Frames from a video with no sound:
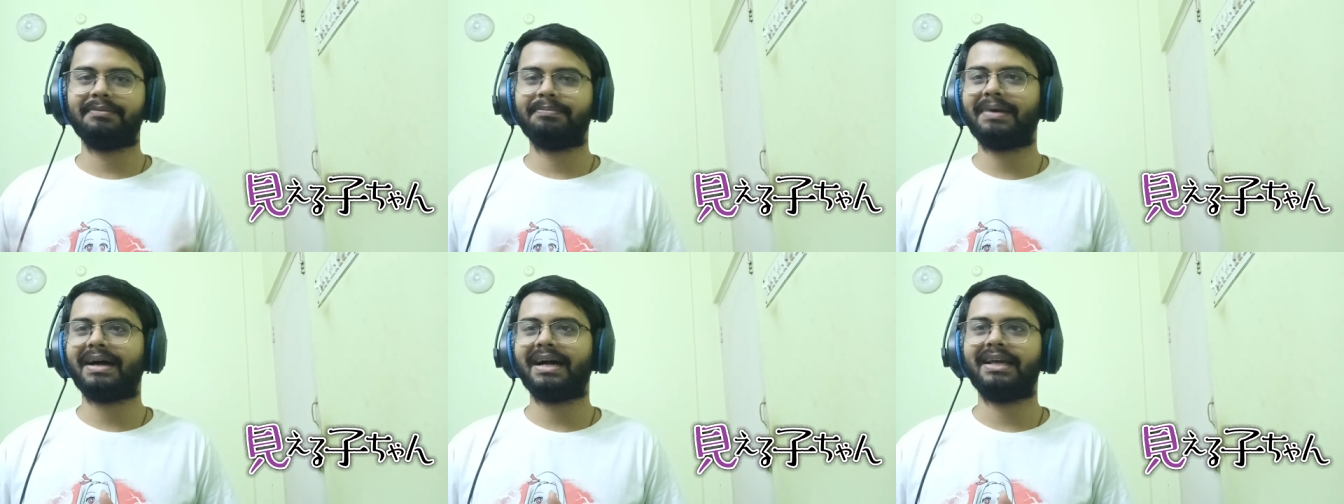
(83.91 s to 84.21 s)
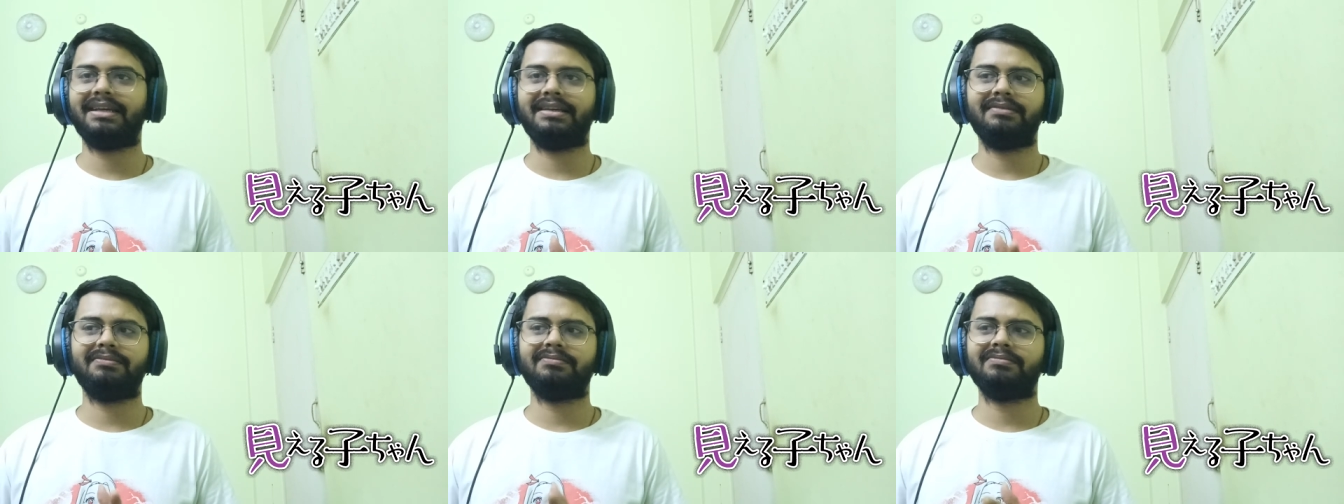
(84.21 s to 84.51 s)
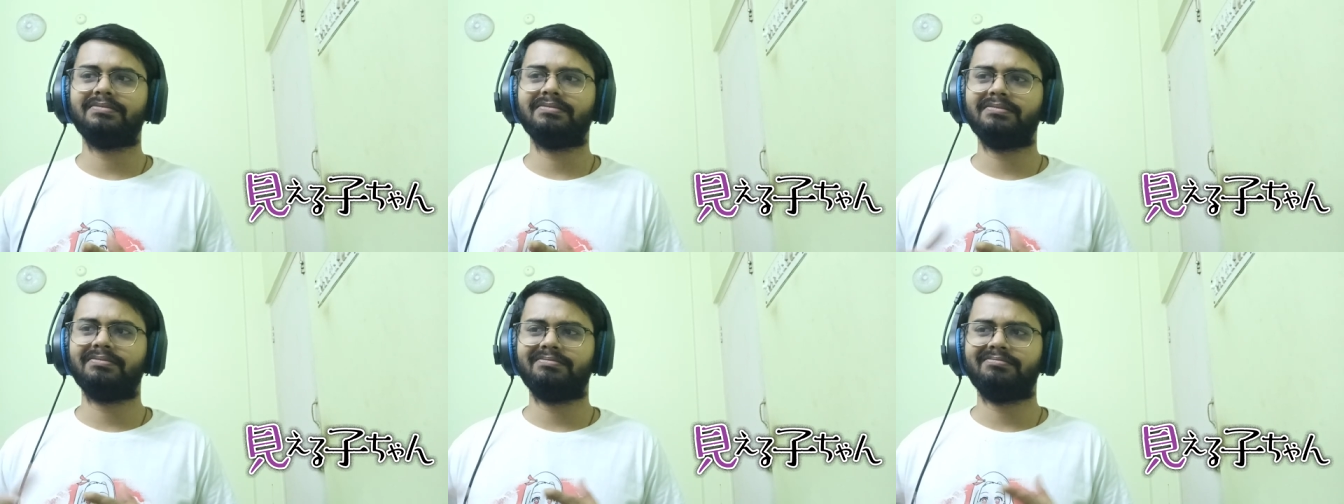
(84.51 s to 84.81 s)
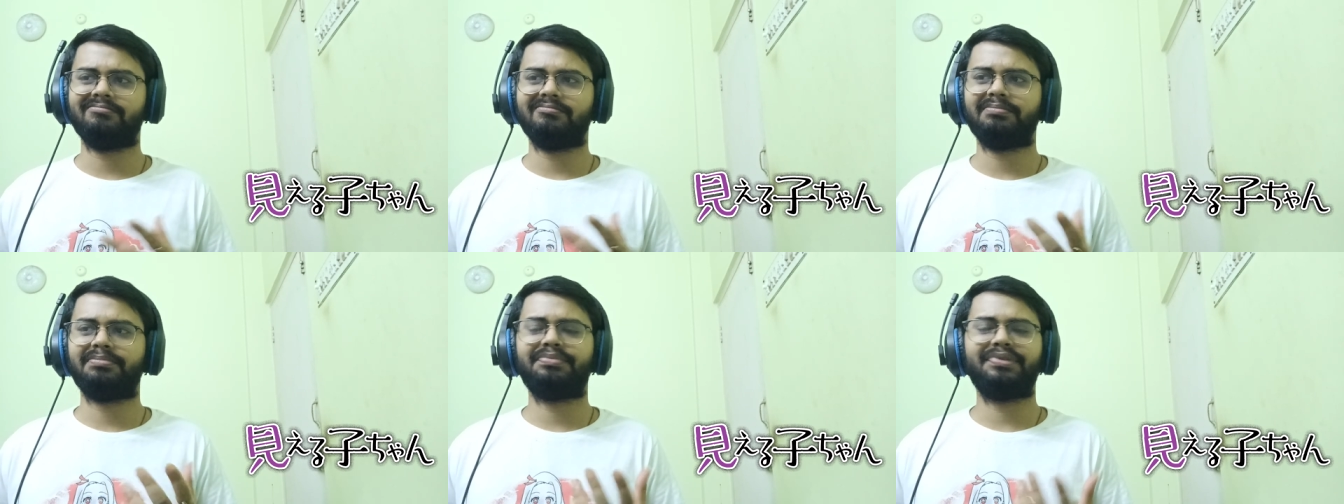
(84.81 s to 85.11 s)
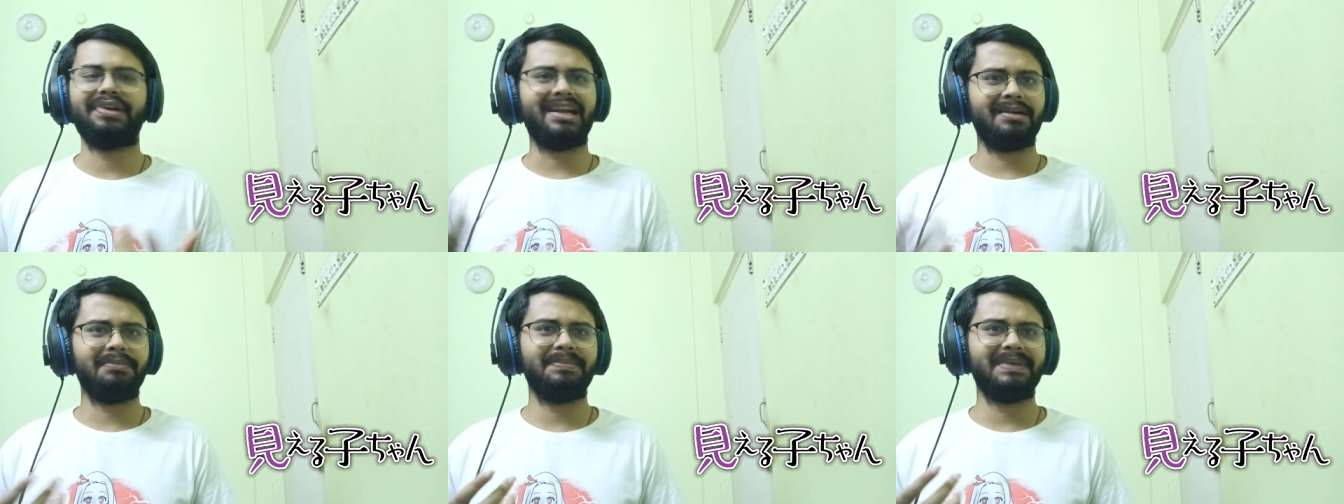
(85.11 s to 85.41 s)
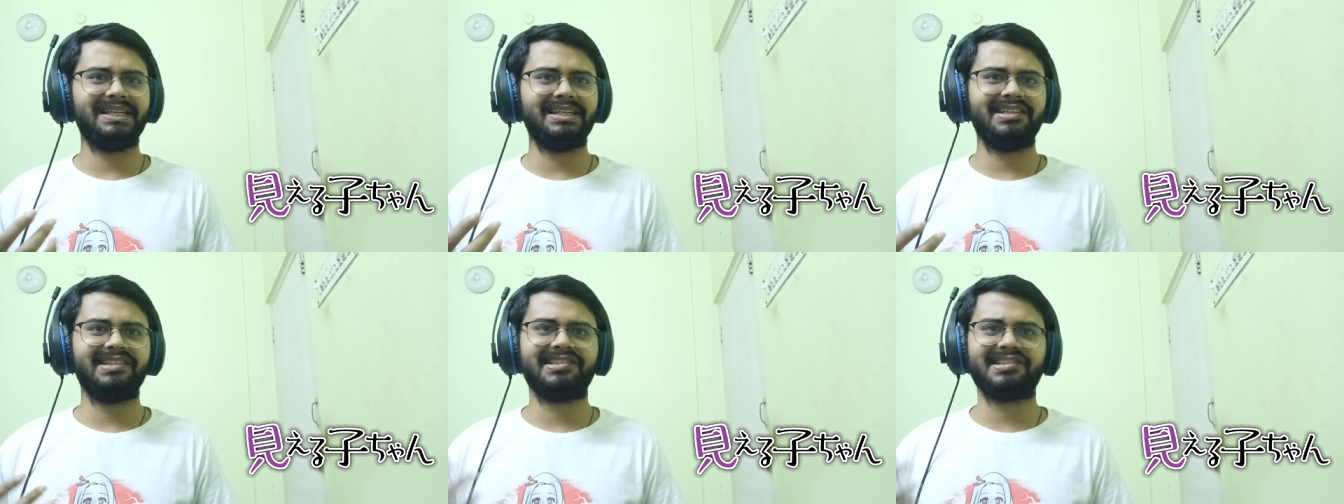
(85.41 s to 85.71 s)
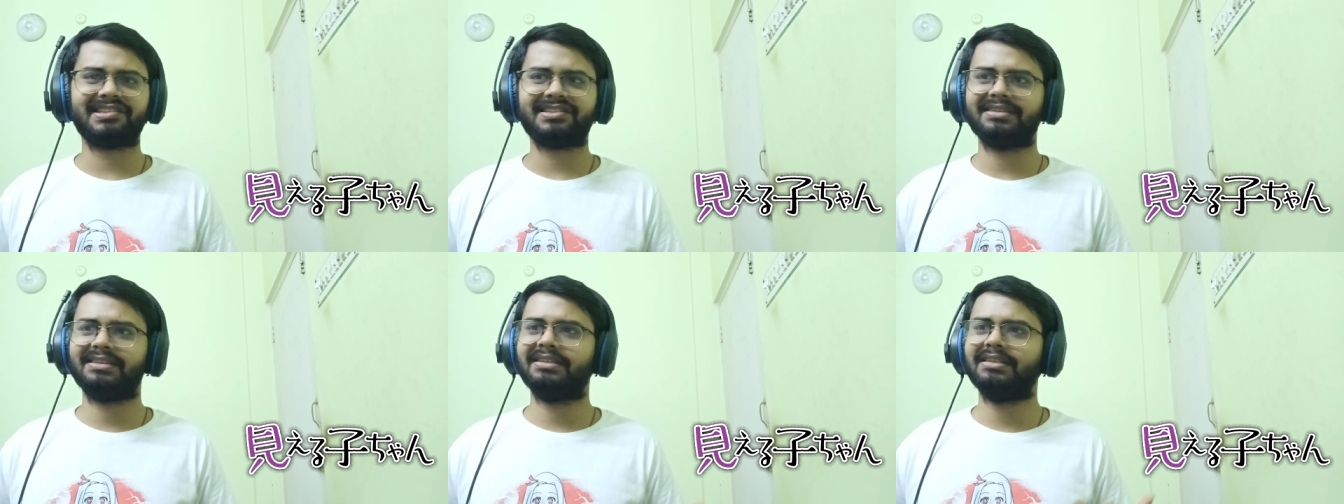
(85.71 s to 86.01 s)
they buy prayer
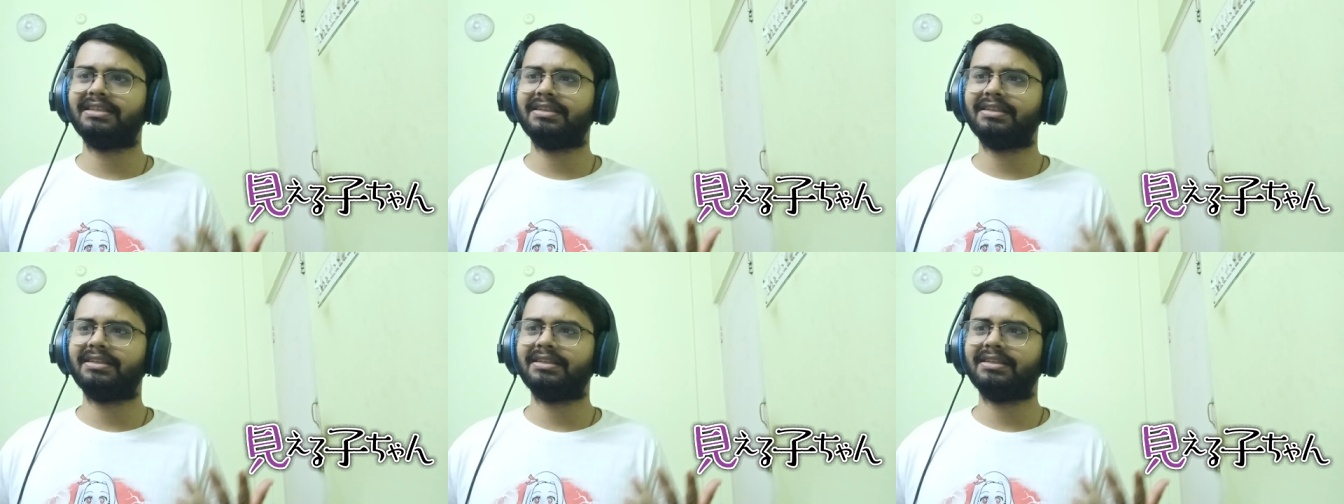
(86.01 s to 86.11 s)
beads.